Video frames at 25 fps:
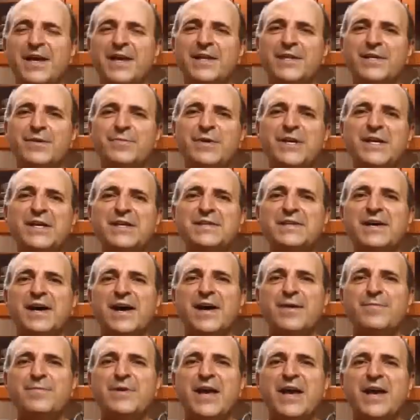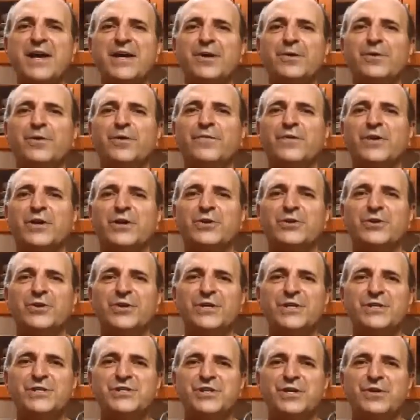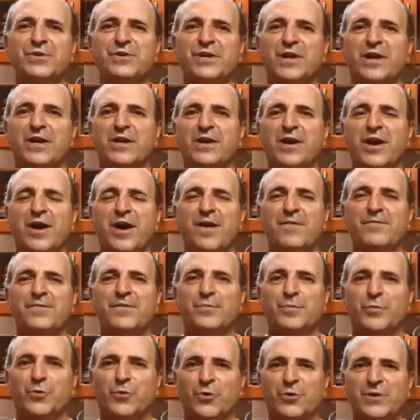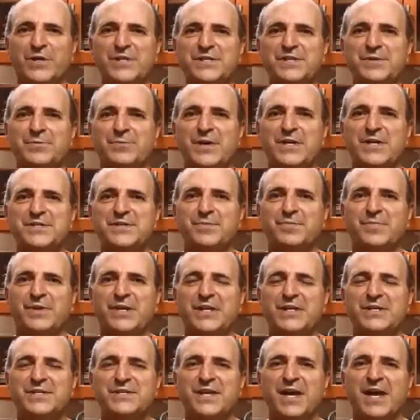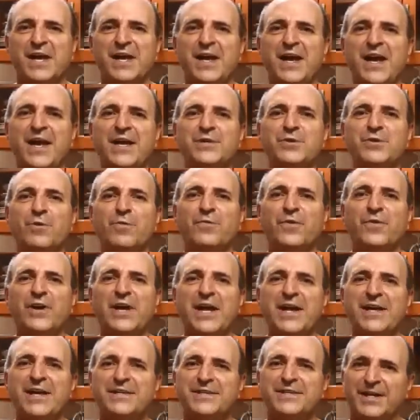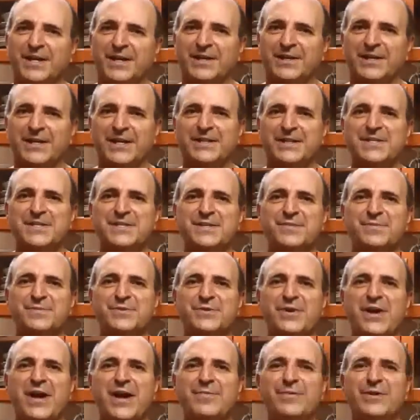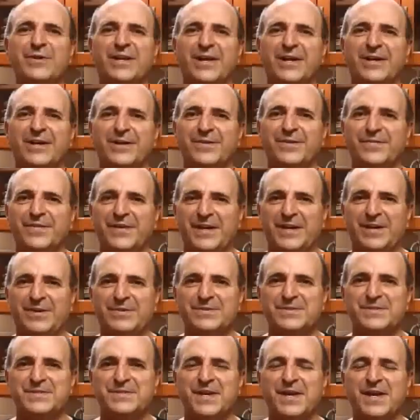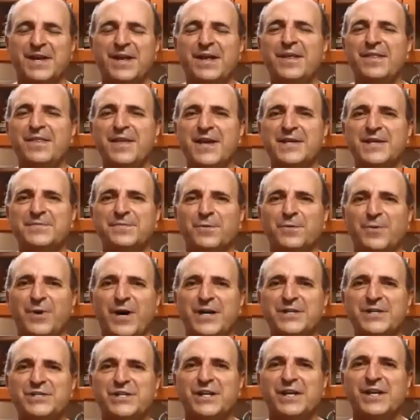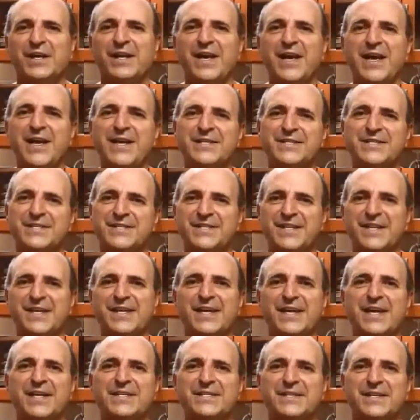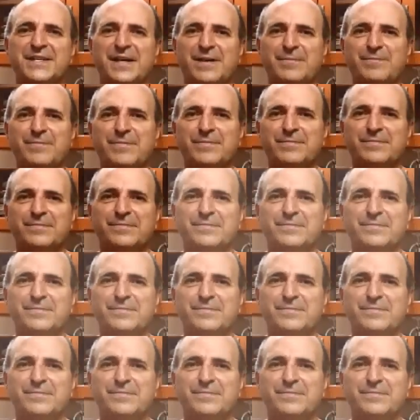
In the meantime, head on over to cook and share dot com for more easy recipes, and don't forget to click to subscribe and like our videos. Thanks for watching, and see you next time.